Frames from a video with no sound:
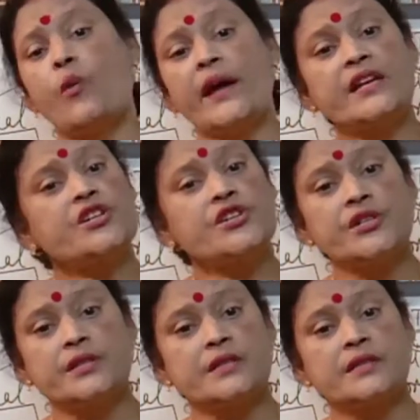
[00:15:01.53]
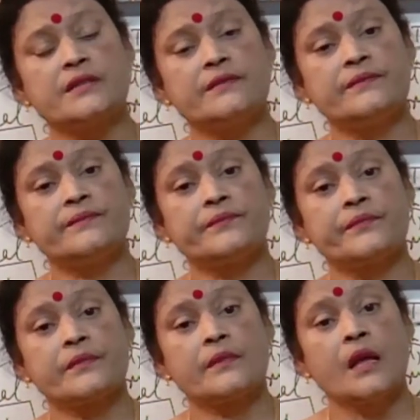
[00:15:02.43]
shirt.
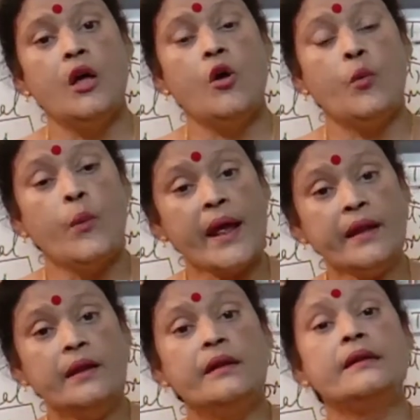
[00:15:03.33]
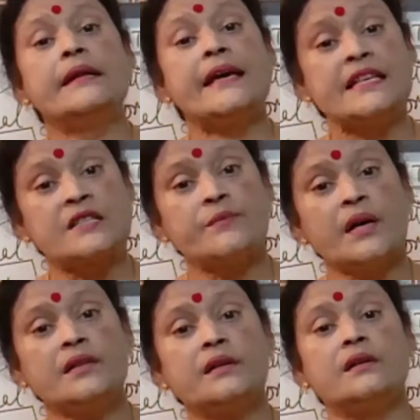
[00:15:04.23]
When his mother